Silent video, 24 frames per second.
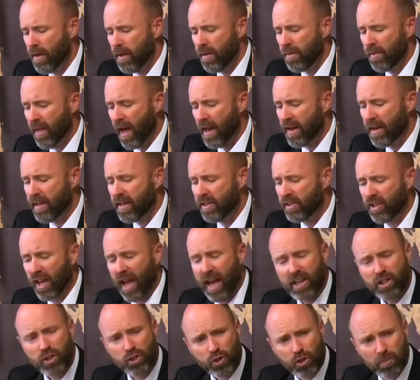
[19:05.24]
That is
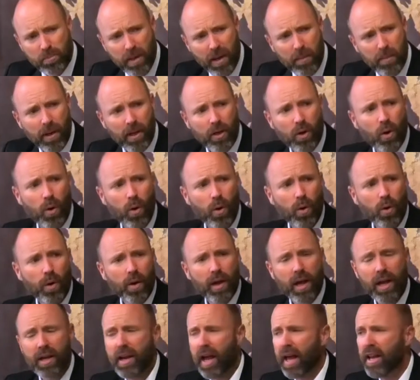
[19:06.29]
extra biblical
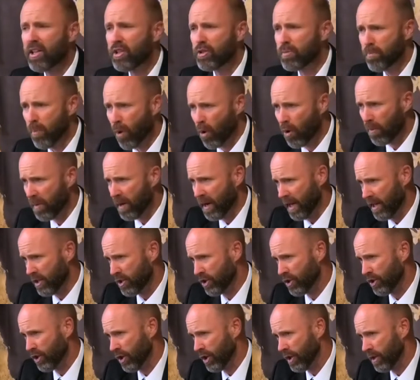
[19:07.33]
and that is
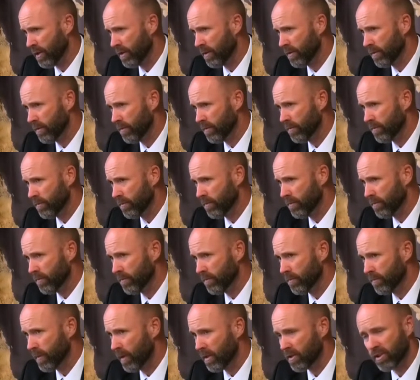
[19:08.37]
Mormonish.
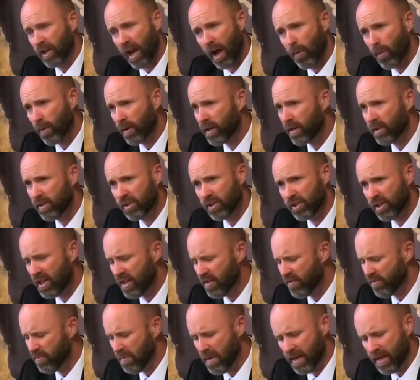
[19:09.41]
That's not what
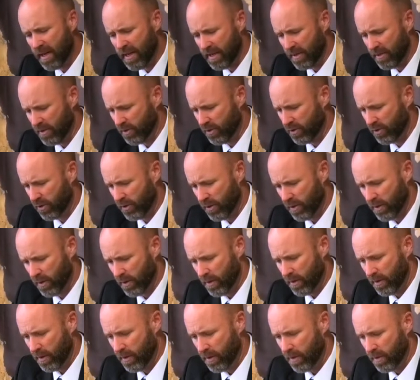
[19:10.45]
conceived means.
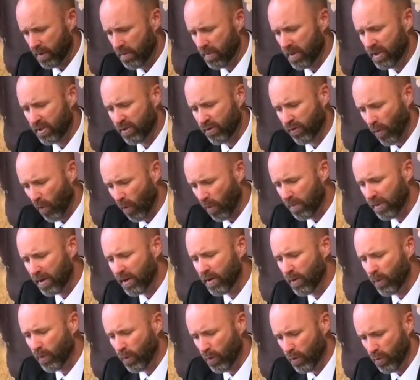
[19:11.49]
It means formed in
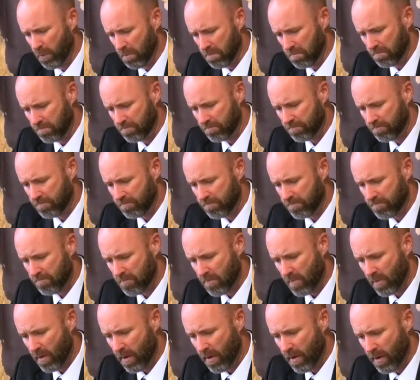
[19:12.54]
the womb.
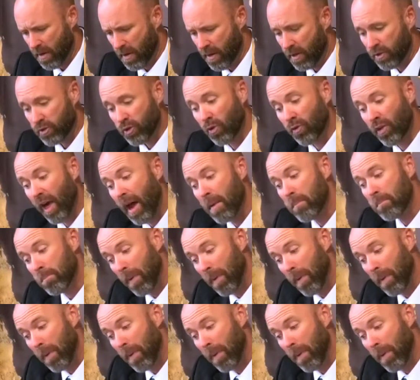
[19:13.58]
So that